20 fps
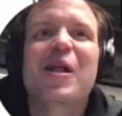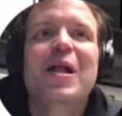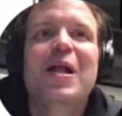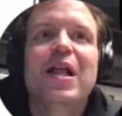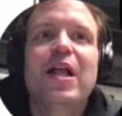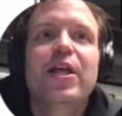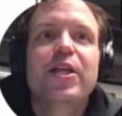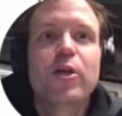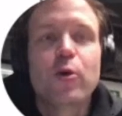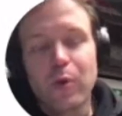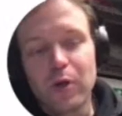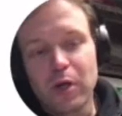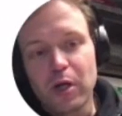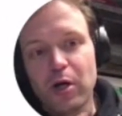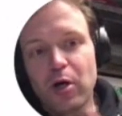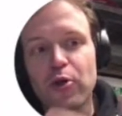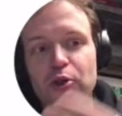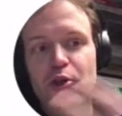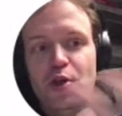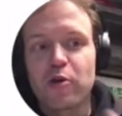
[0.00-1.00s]
You will
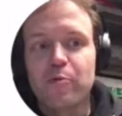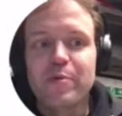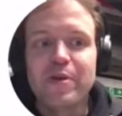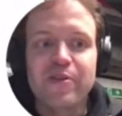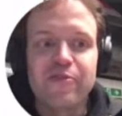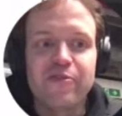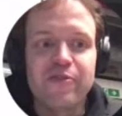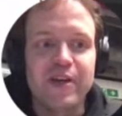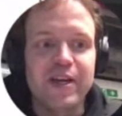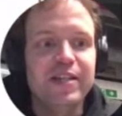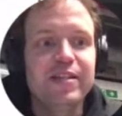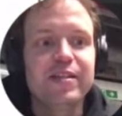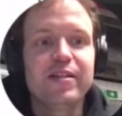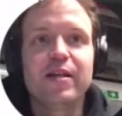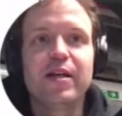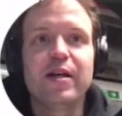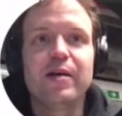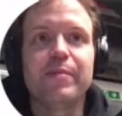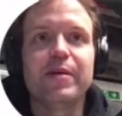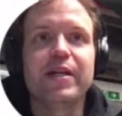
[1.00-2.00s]
also be fed.
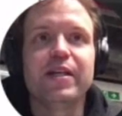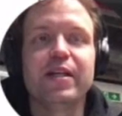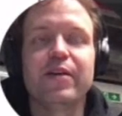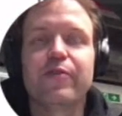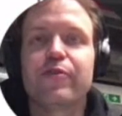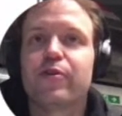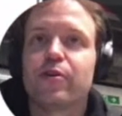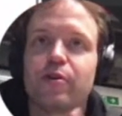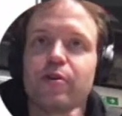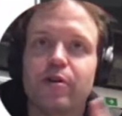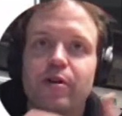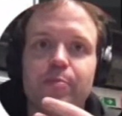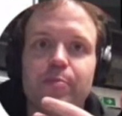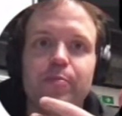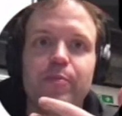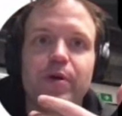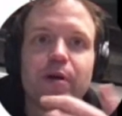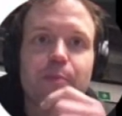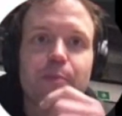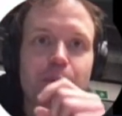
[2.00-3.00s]
I mean, if you're
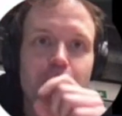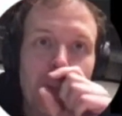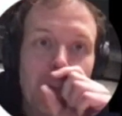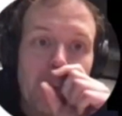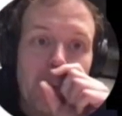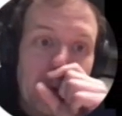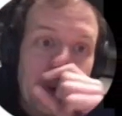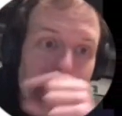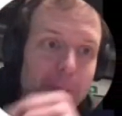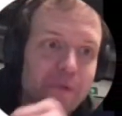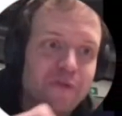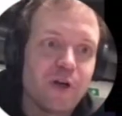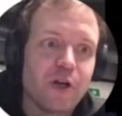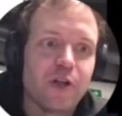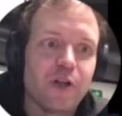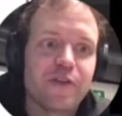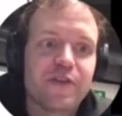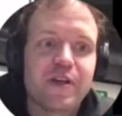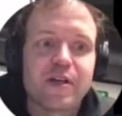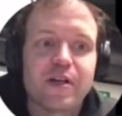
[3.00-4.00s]
a proper
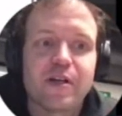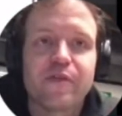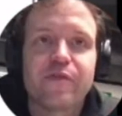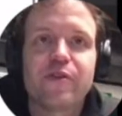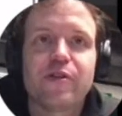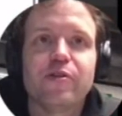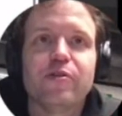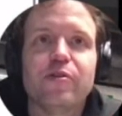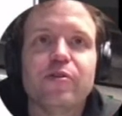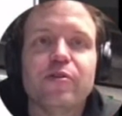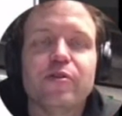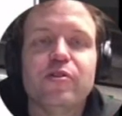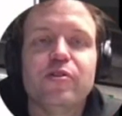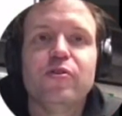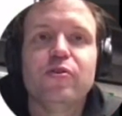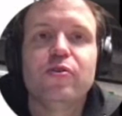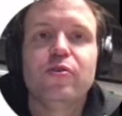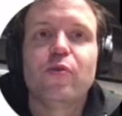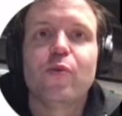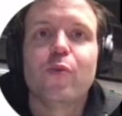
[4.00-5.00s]
volunteer, if you
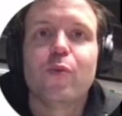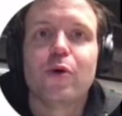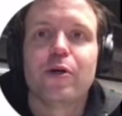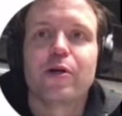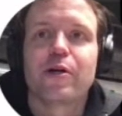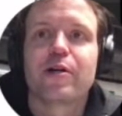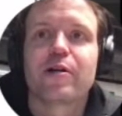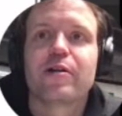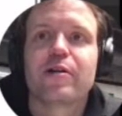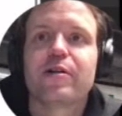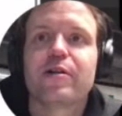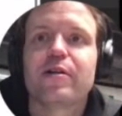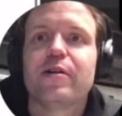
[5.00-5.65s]
do the work